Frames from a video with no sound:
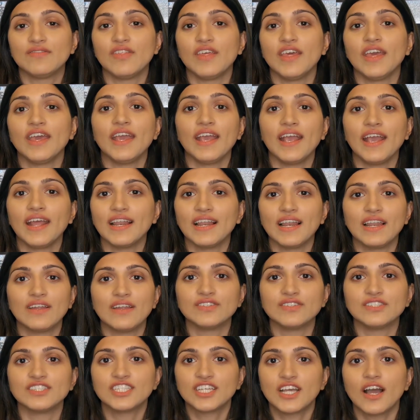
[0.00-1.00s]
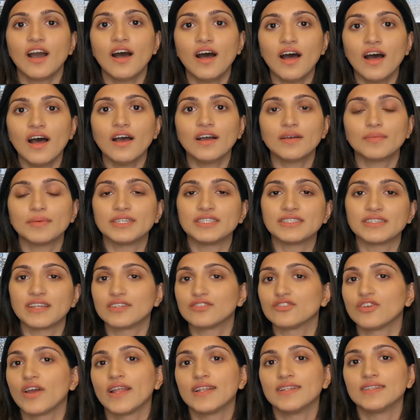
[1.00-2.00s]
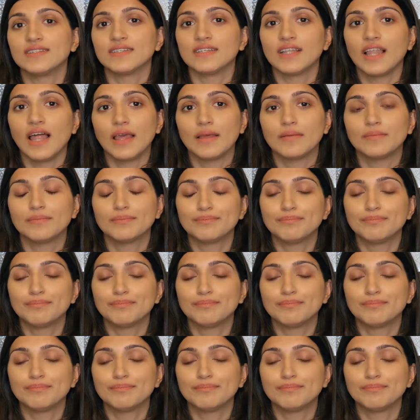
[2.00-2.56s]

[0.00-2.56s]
thing and it a scar because I tried to like